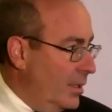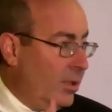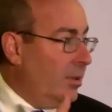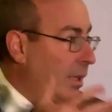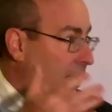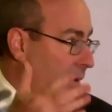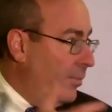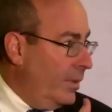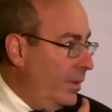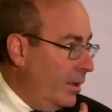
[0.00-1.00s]
And certainly
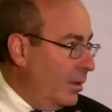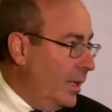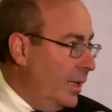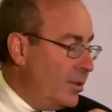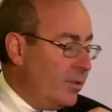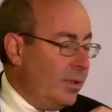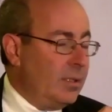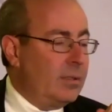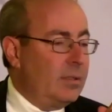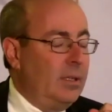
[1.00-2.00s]
there are
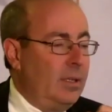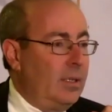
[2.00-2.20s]
industries